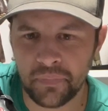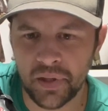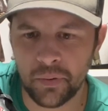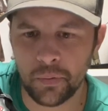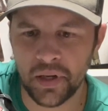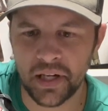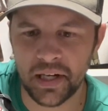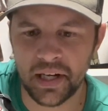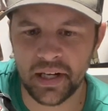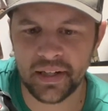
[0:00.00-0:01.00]
what
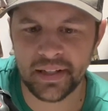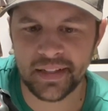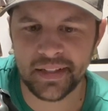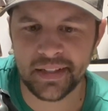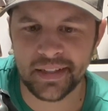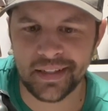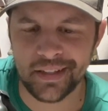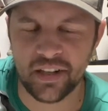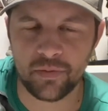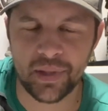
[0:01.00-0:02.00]

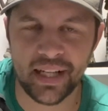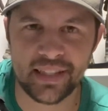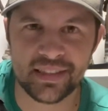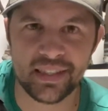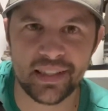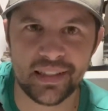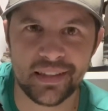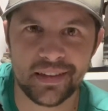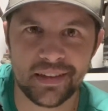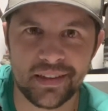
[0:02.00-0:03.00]
everybody has the
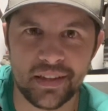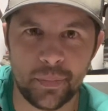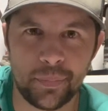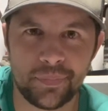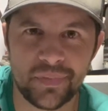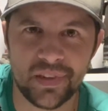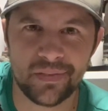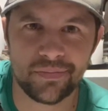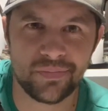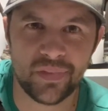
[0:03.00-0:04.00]

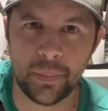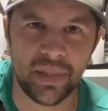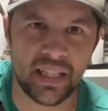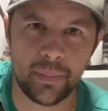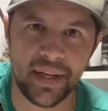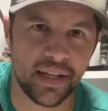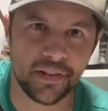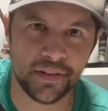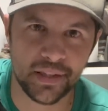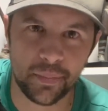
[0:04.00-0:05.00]
Mickey
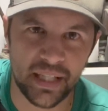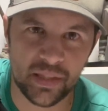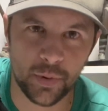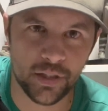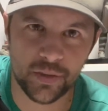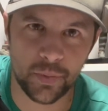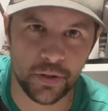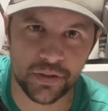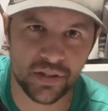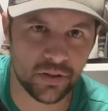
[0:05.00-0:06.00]
Mantle and the baseball
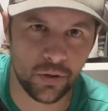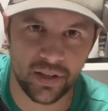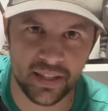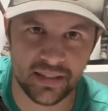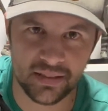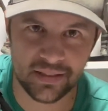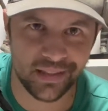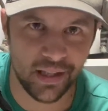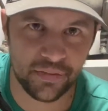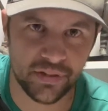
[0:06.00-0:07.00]
spokes stories and
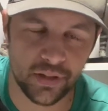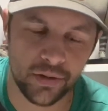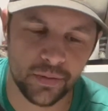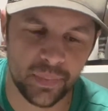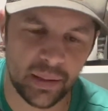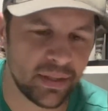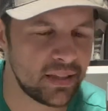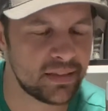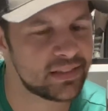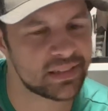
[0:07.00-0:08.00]
stuff. So
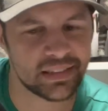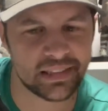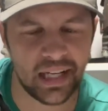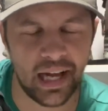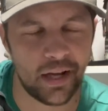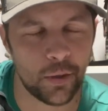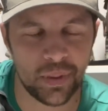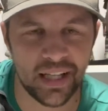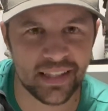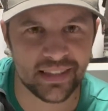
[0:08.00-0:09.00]
maybe, I hope he
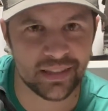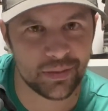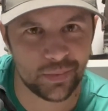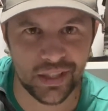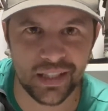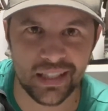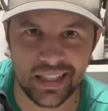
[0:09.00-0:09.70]
hasn't, but